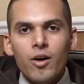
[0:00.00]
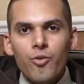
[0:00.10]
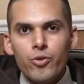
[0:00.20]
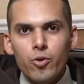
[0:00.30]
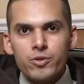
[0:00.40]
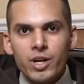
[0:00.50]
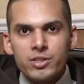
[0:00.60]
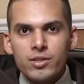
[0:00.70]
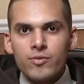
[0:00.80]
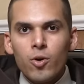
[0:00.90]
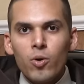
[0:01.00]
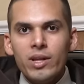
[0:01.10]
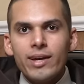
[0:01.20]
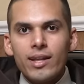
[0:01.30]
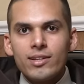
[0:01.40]
few treasures of the Holy
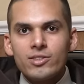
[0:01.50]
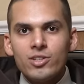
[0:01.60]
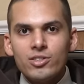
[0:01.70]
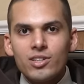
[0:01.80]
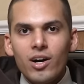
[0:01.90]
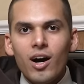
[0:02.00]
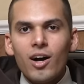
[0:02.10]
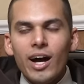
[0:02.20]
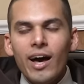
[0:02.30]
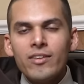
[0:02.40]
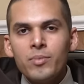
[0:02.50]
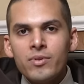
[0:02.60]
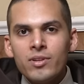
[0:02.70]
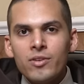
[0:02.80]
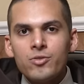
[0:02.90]
Catholic Church are as
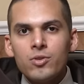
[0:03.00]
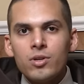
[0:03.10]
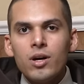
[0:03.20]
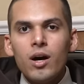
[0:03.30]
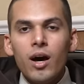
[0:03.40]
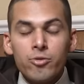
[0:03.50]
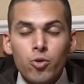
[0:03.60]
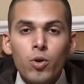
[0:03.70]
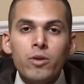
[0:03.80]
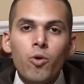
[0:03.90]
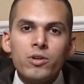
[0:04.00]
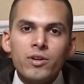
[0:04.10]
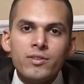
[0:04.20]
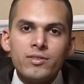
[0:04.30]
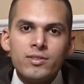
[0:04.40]
misunderstood as holy water
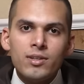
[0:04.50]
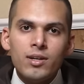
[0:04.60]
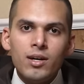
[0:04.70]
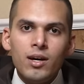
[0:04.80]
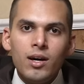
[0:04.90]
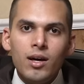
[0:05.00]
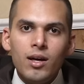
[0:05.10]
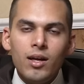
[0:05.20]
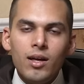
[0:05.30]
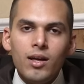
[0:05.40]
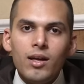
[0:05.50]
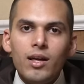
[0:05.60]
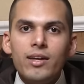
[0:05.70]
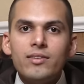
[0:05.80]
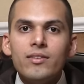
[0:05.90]
is.
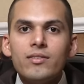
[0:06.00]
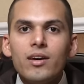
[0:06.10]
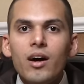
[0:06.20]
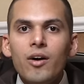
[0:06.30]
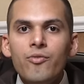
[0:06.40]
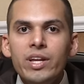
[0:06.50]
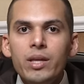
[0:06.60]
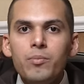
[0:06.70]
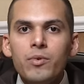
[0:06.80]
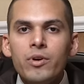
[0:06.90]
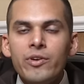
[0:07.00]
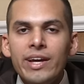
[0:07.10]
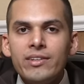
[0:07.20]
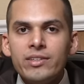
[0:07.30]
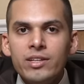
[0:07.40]
It is a very
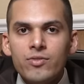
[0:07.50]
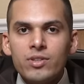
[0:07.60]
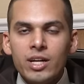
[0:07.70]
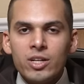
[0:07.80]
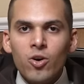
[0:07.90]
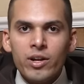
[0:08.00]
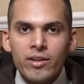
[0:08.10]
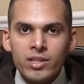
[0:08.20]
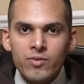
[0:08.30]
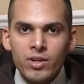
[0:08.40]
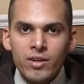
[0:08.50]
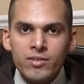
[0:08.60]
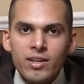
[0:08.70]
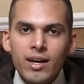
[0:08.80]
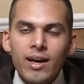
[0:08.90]
great gift that God has given
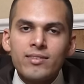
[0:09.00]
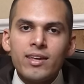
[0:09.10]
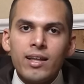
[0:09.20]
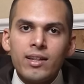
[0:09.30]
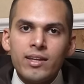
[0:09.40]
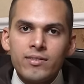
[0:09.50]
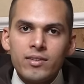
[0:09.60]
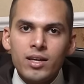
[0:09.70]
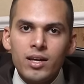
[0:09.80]
us as Catholics.